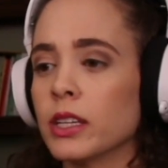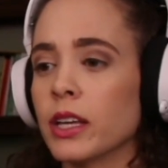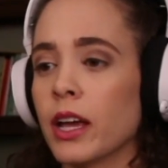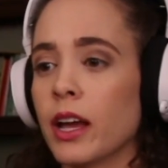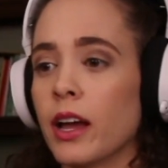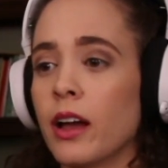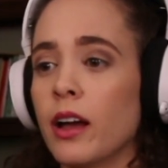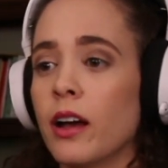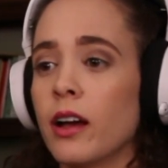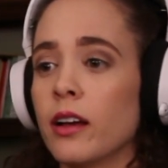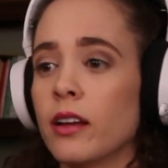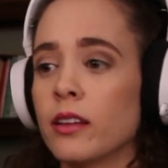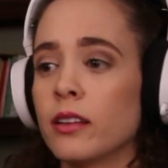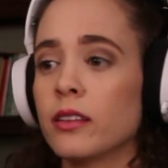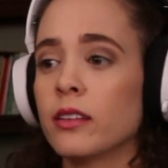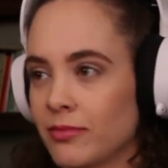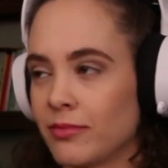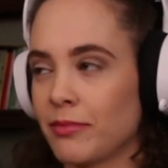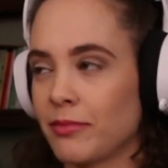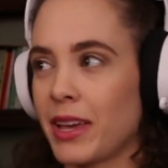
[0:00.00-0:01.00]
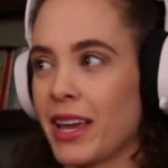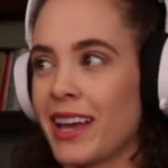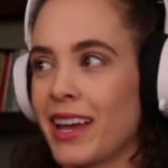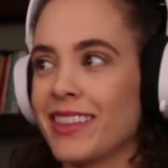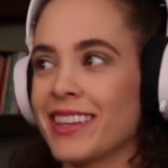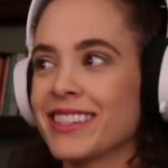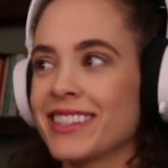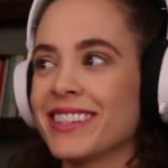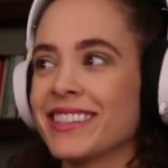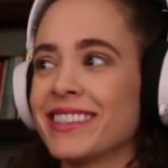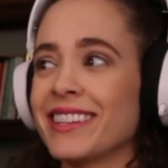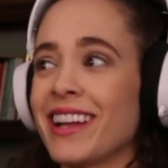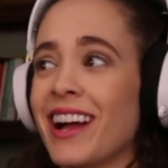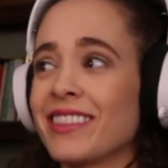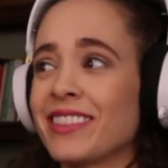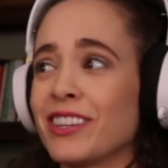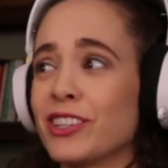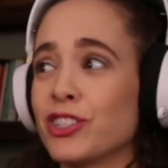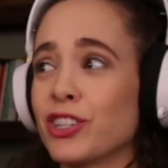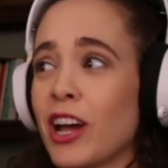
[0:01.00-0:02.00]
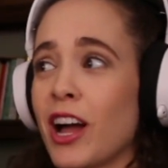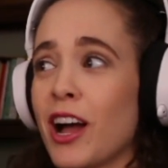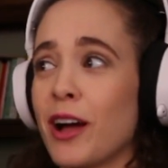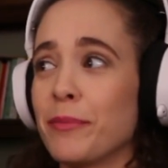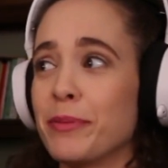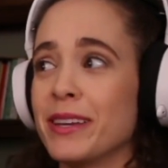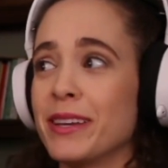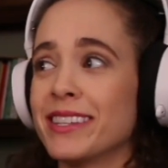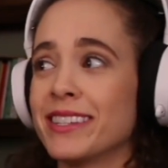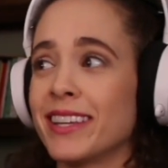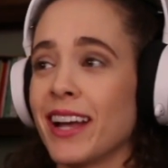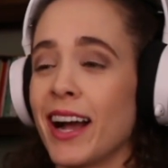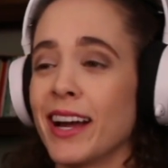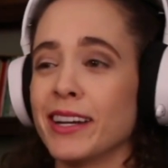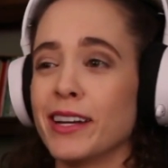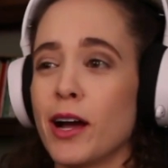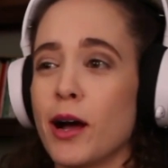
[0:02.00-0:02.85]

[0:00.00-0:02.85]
Yeah. Man, this is not the job he signed